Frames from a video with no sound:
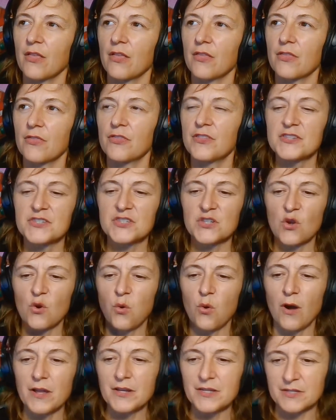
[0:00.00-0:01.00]
this
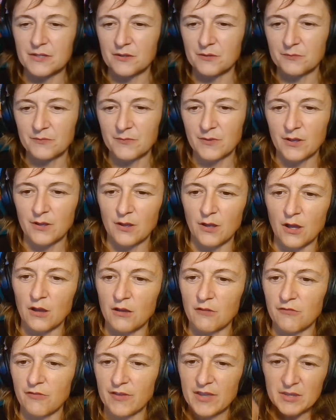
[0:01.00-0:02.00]
quantum
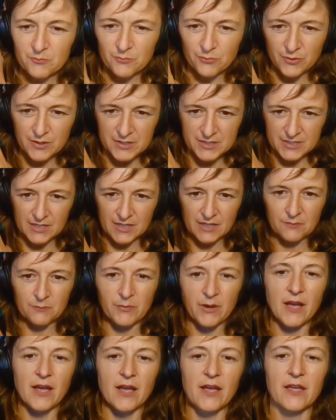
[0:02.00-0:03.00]
of imprinting
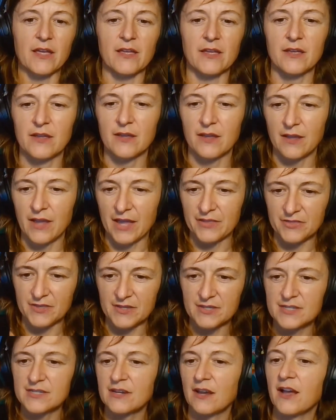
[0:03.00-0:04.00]
at
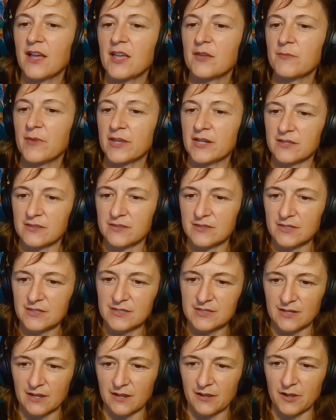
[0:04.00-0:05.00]
this time and at this
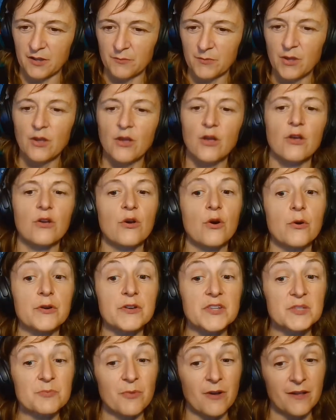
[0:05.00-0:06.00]
time
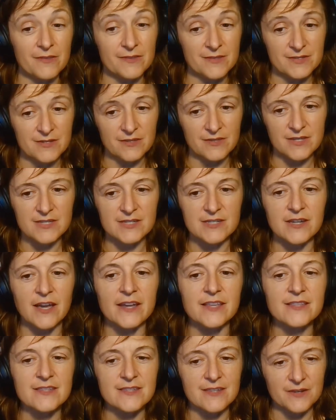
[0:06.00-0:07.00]
corresponds to these
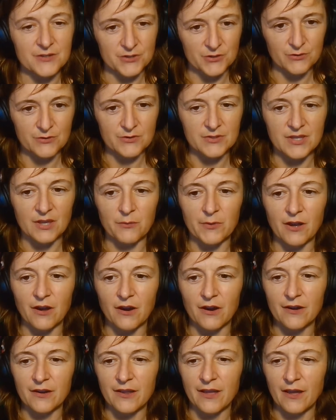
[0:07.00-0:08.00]
9 centers that we
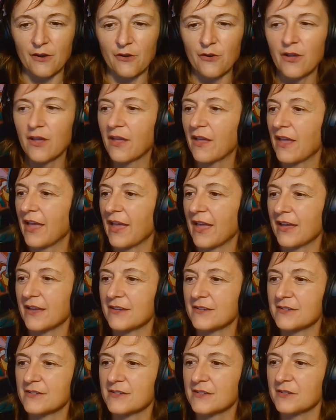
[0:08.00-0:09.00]
are now,
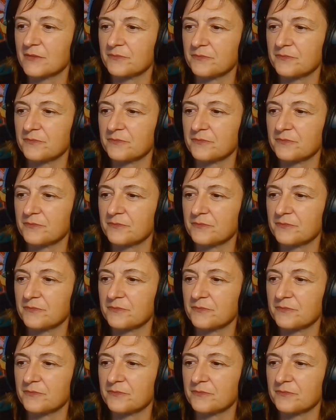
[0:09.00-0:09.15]
and